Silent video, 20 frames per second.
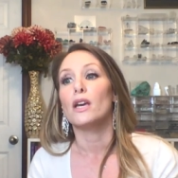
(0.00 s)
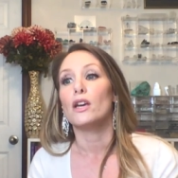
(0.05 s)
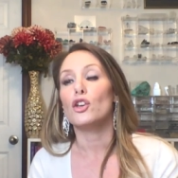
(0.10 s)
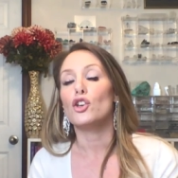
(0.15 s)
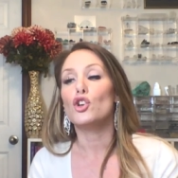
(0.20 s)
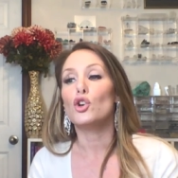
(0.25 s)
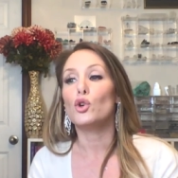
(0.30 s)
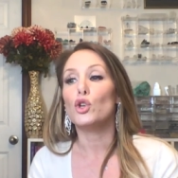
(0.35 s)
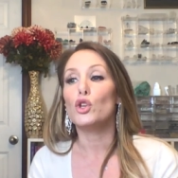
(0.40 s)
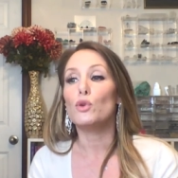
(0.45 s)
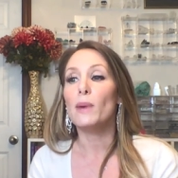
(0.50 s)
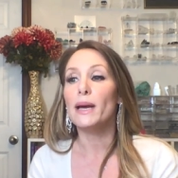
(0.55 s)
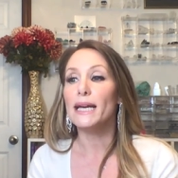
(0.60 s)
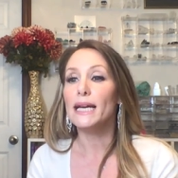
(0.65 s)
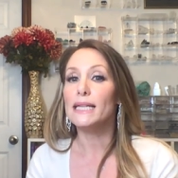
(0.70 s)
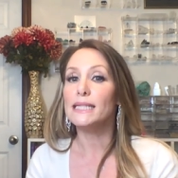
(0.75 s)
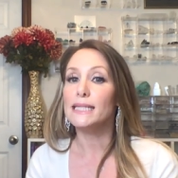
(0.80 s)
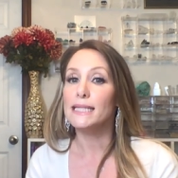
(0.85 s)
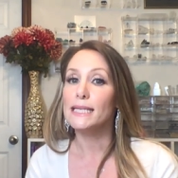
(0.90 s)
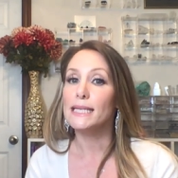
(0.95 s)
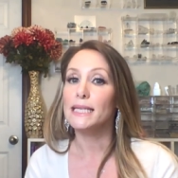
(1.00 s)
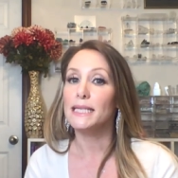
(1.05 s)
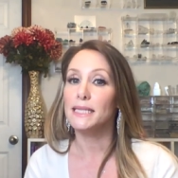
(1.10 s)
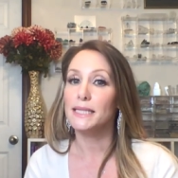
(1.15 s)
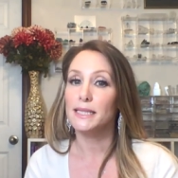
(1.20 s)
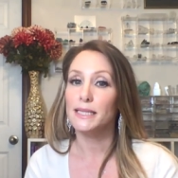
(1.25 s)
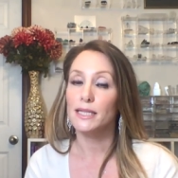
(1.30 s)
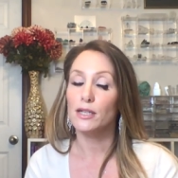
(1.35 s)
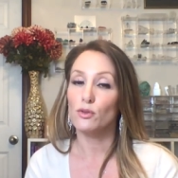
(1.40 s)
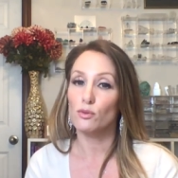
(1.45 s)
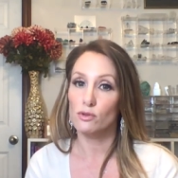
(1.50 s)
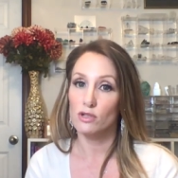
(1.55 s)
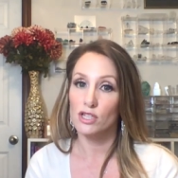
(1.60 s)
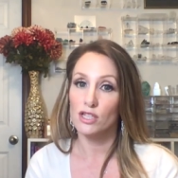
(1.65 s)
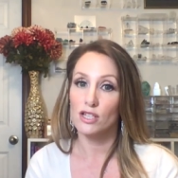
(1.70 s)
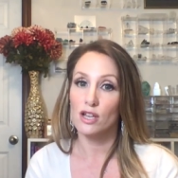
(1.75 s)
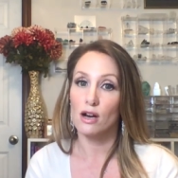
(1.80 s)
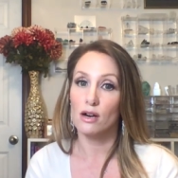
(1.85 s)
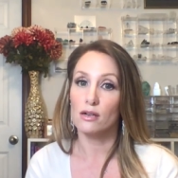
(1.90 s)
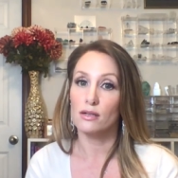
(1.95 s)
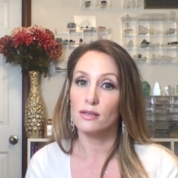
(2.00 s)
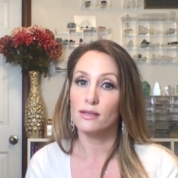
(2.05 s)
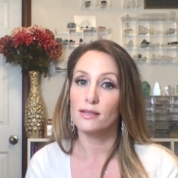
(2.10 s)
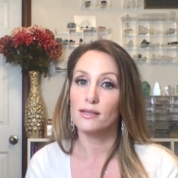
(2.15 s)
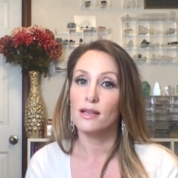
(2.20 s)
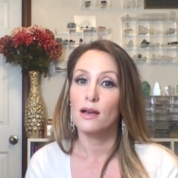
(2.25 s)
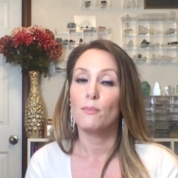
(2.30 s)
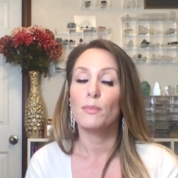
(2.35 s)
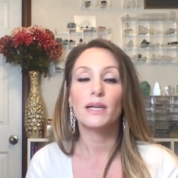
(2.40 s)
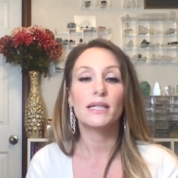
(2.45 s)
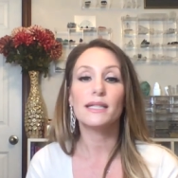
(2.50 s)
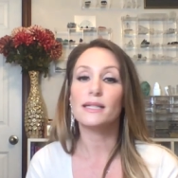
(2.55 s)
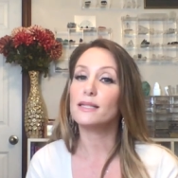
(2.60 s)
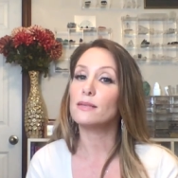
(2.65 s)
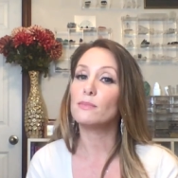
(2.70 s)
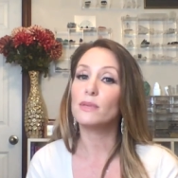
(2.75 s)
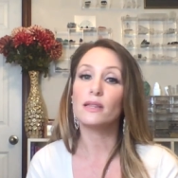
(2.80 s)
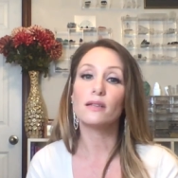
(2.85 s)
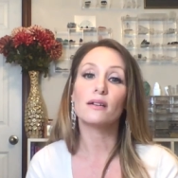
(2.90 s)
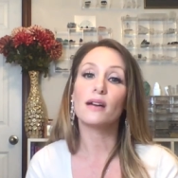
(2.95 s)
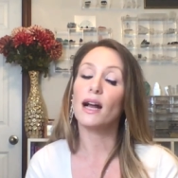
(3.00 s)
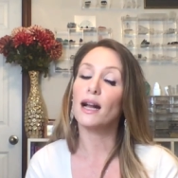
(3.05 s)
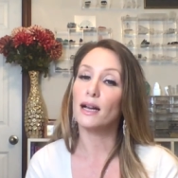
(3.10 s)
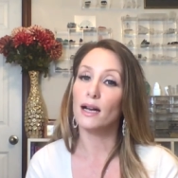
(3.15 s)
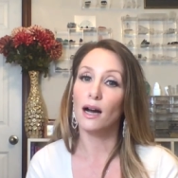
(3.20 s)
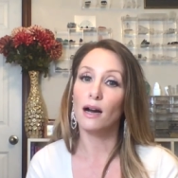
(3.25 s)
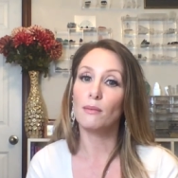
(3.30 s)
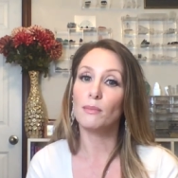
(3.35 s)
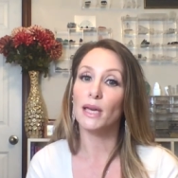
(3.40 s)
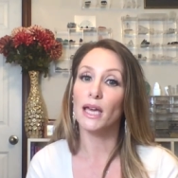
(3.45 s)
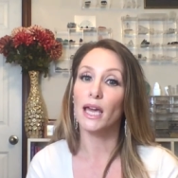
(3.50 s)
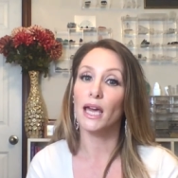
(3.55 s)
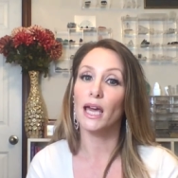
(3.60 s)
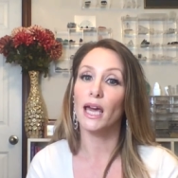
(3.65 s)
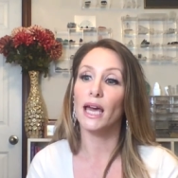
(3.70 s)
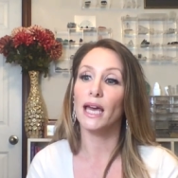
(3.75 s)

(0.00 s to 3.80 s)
you know, you might not see instant results, but it doesn't mean they're not coming.